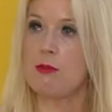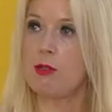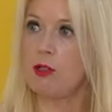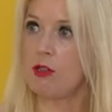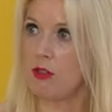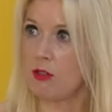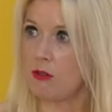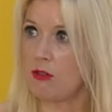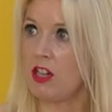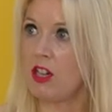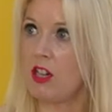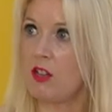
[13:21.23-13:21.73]
We
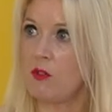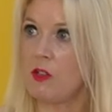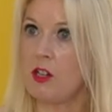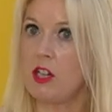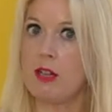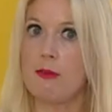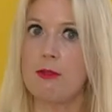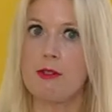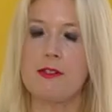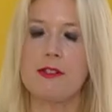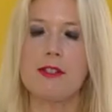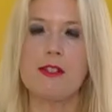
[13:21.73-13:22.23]
got quite a lot of
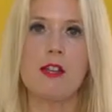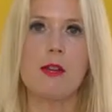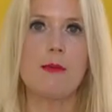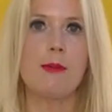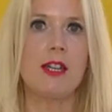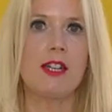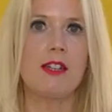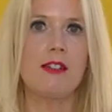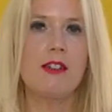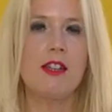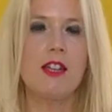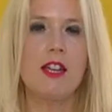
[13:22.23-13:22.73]
early ones come
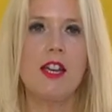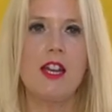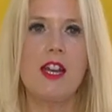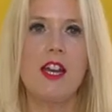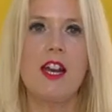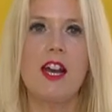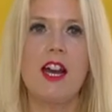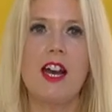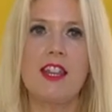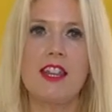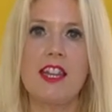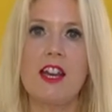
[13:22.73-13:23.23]
in,
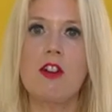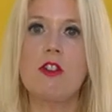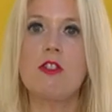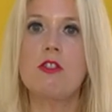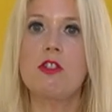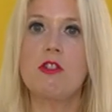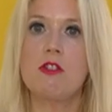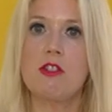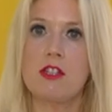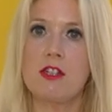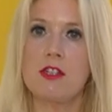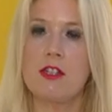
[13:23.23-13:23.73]
and that will
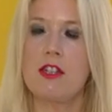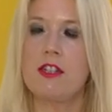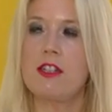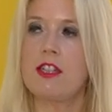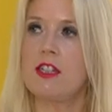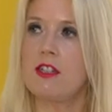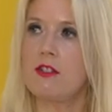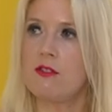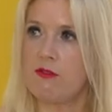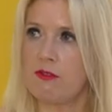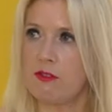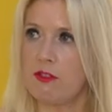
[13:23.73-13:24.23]
do the
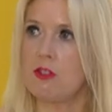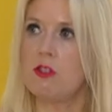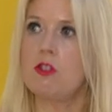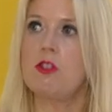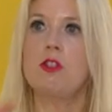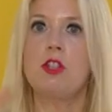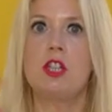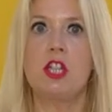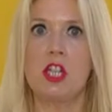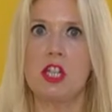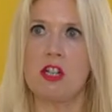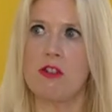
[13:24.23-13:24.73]
circuit for a
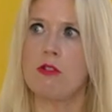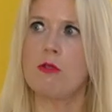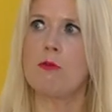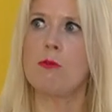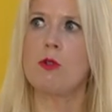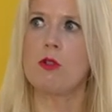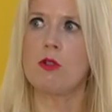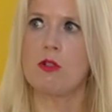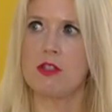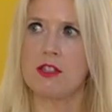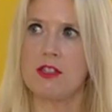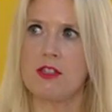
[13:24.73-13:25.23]
good year or
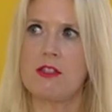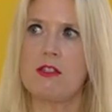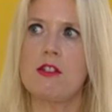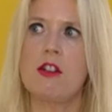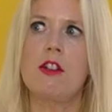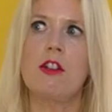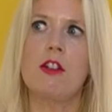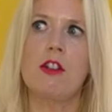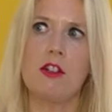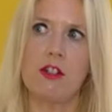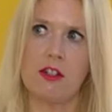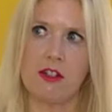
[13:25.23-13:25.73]
more because it's
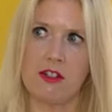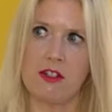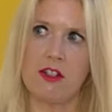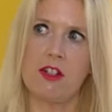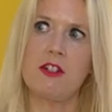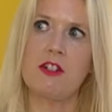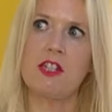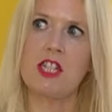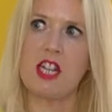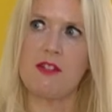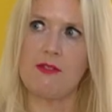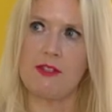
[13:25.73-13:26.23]
got a lot of
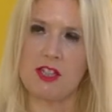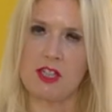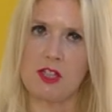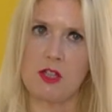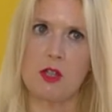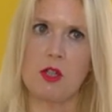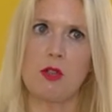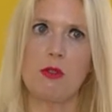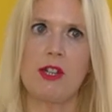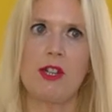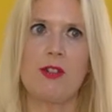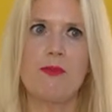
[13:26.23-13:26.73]
longevity
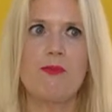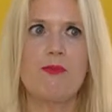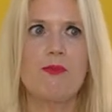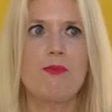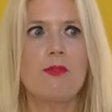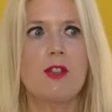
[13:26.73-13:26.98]
to it.